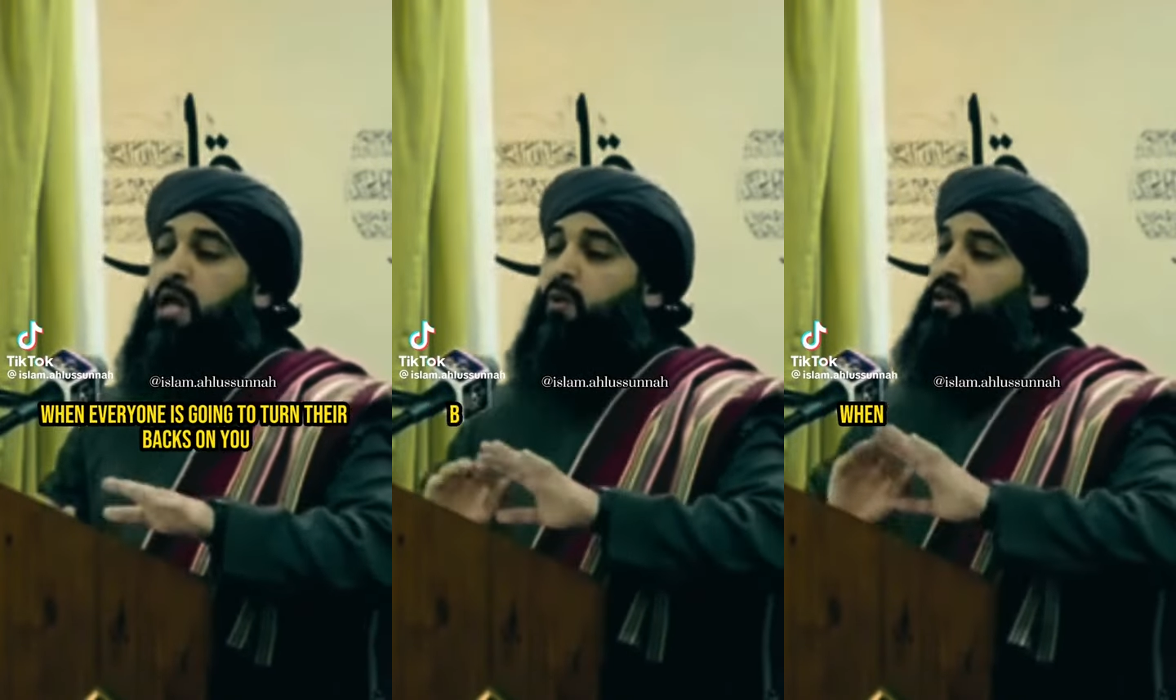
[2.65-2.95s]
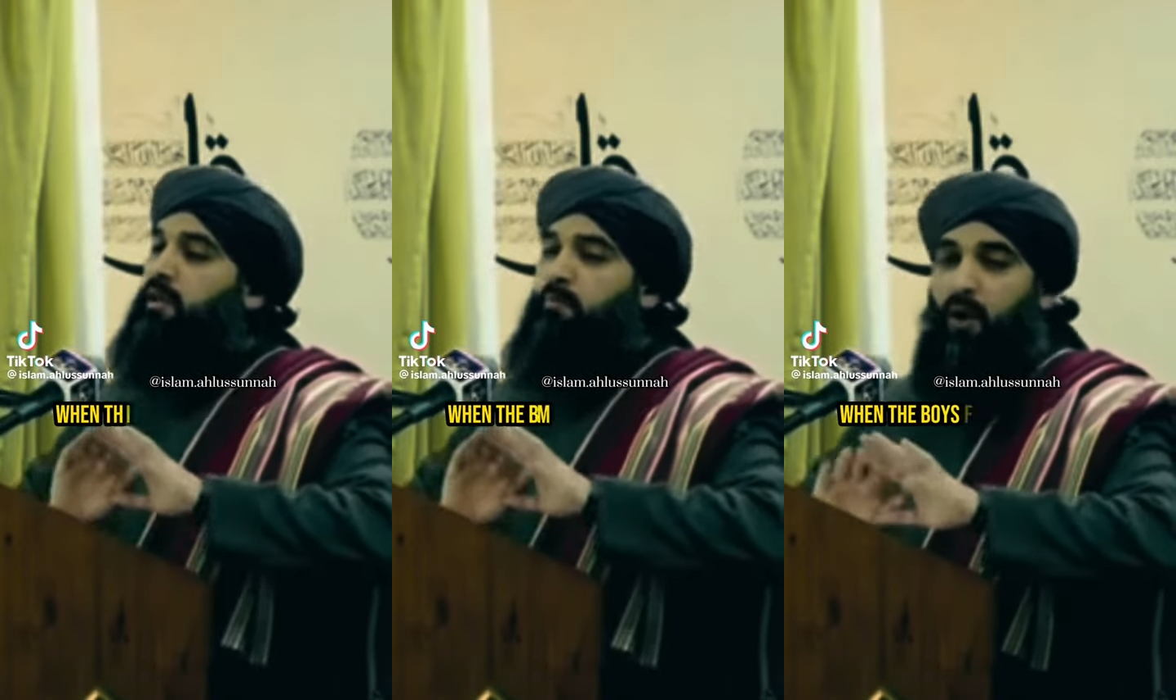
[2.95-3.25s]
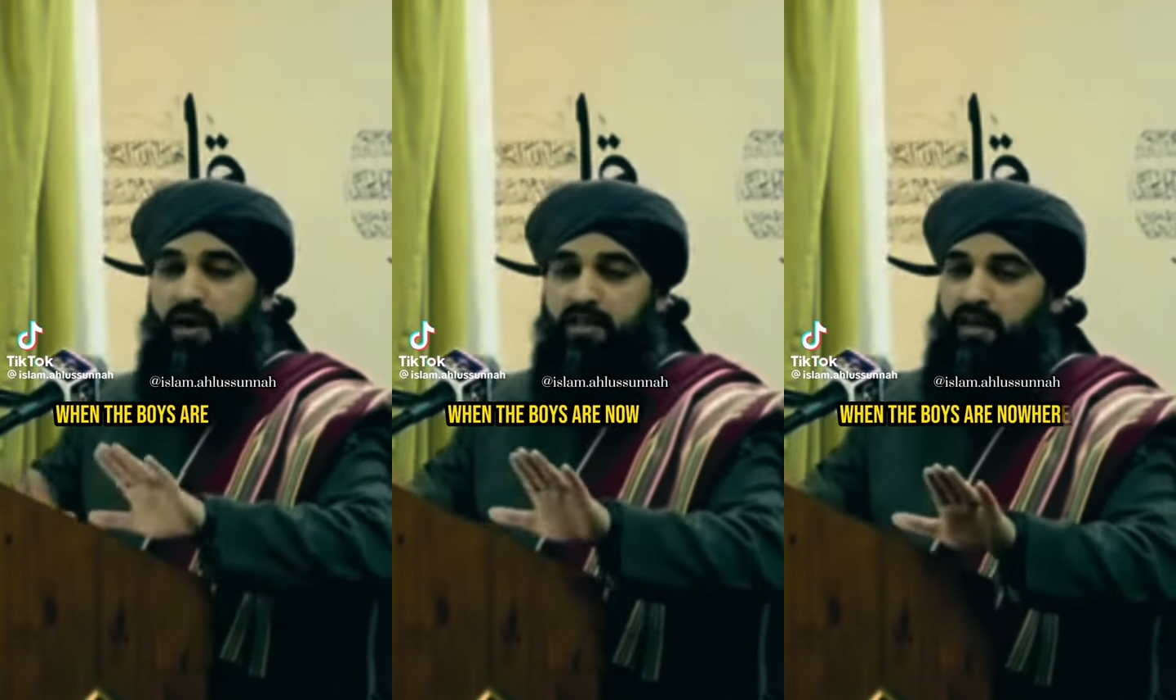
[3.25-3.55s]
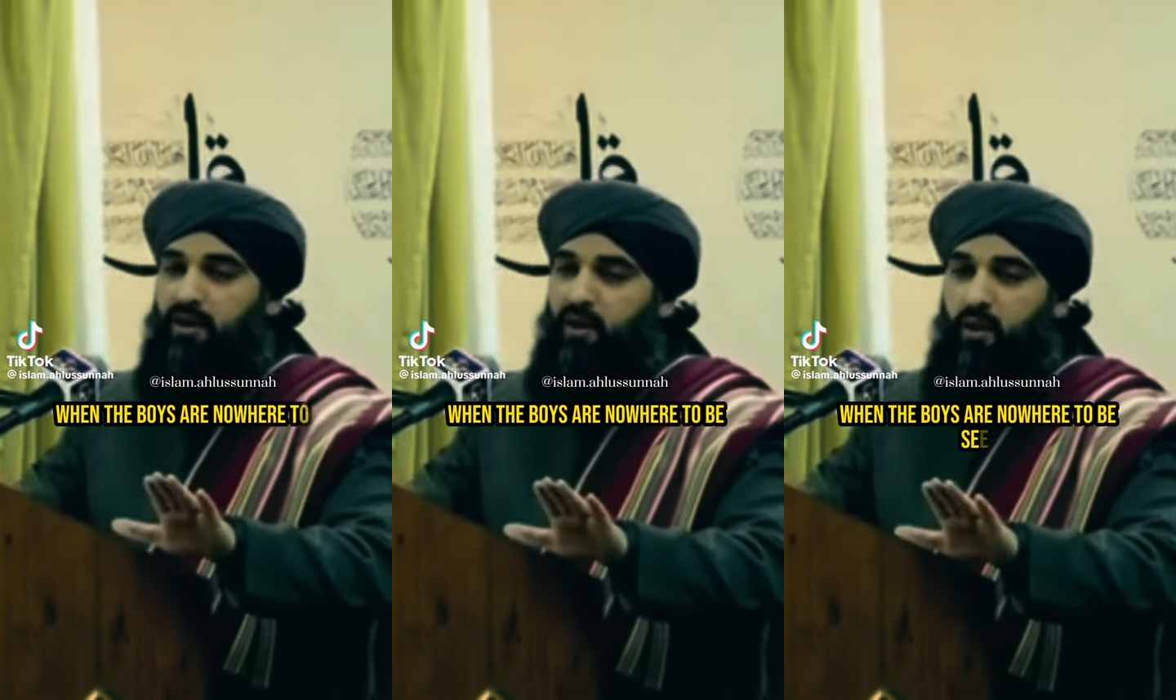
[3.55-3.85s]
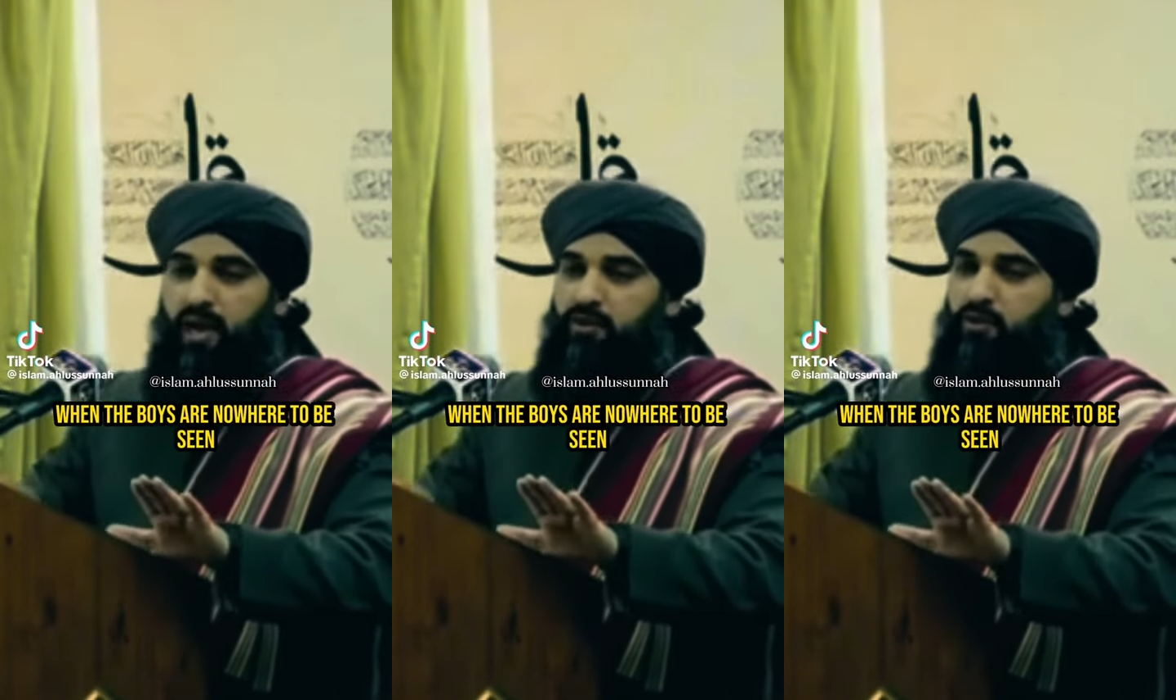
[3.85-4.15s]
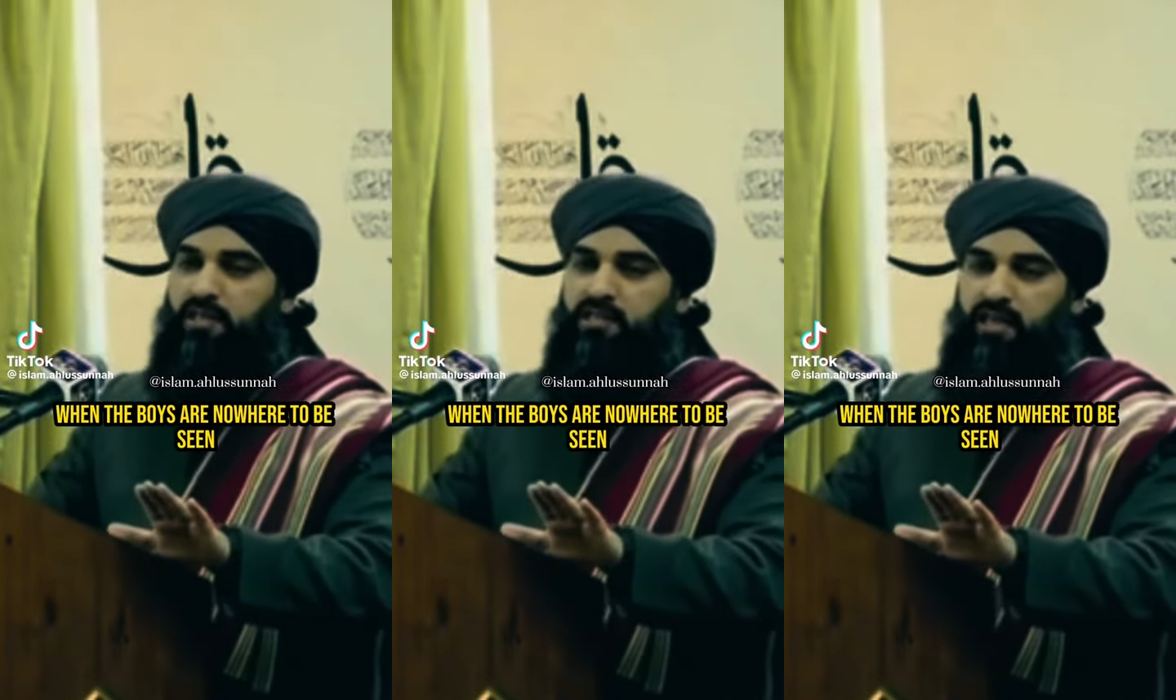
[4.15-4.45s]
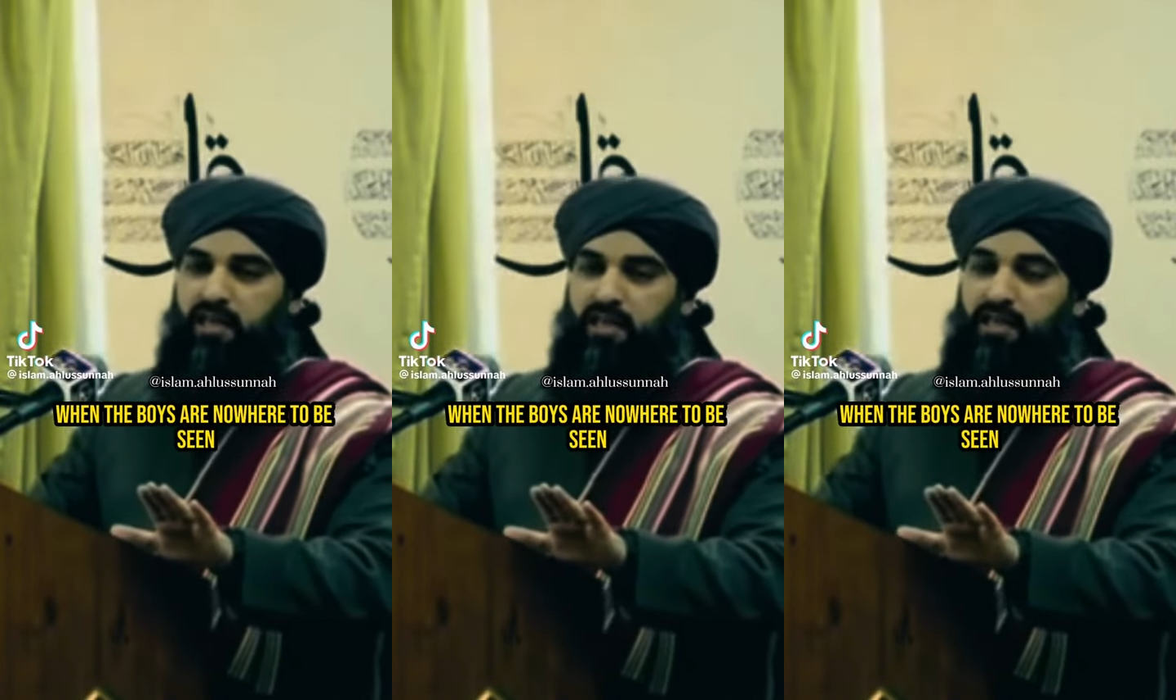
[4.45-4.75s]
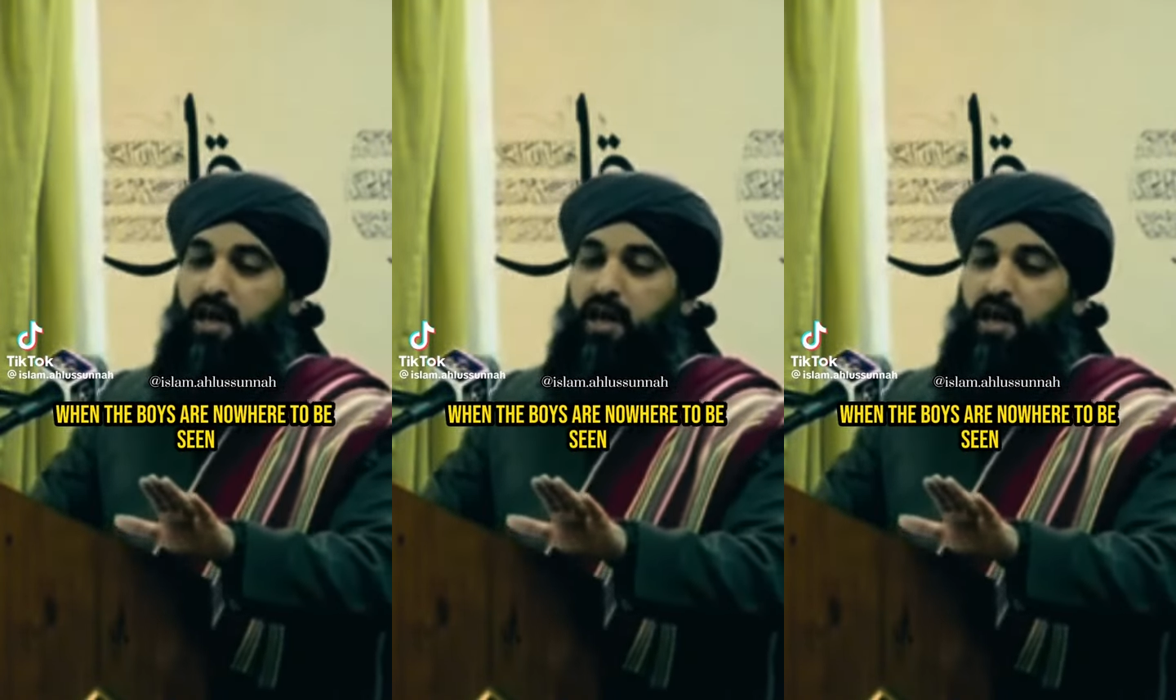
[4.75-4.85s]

when the boys are nowhere to be seen,